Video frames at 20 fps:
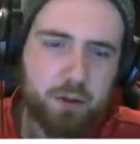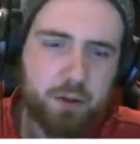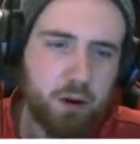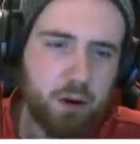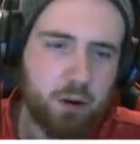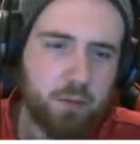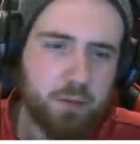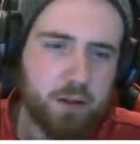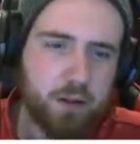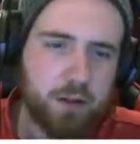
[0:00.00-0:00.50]

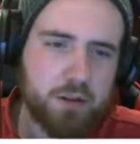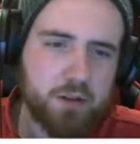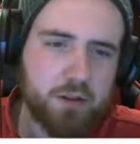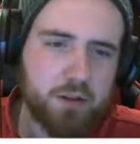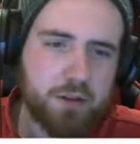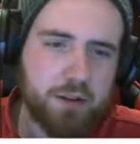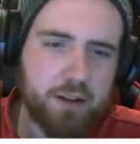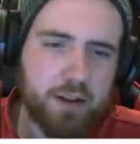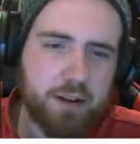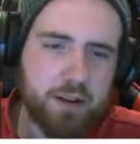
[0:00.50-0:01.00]
Oh,
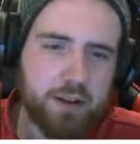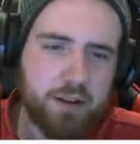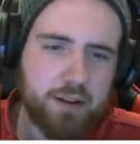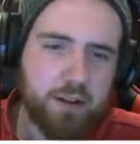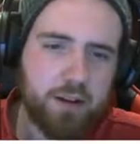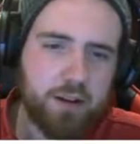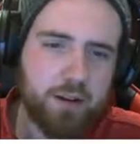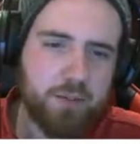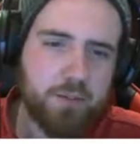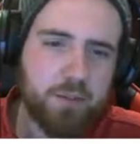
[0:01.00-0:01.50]
there they
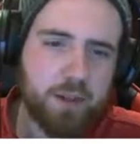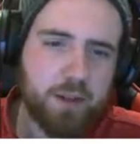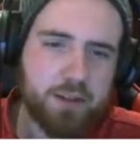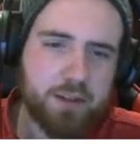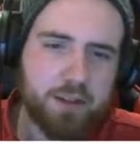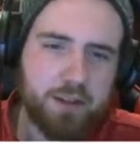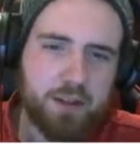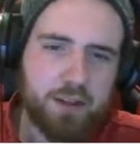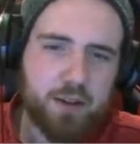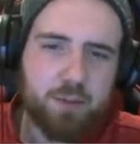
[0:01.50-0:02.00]
are.
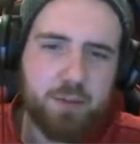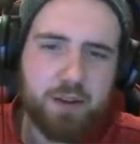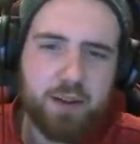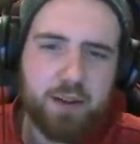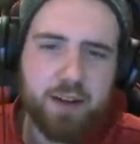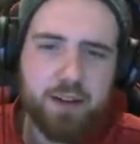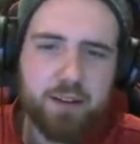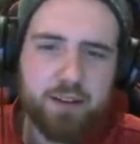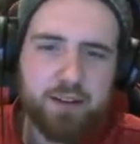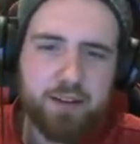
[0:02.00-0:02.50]

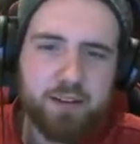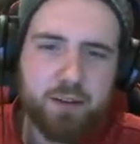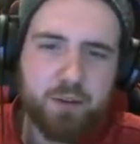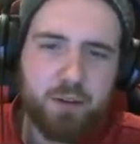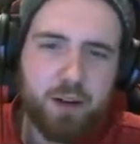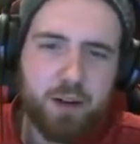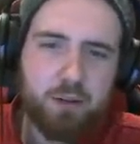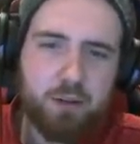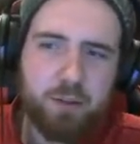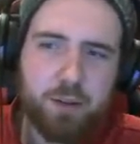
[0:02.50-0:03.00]
They're still
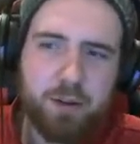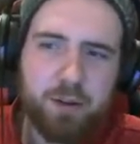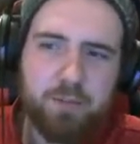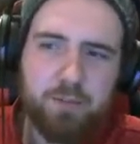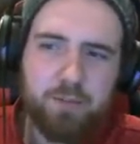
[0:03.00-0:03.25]
following me.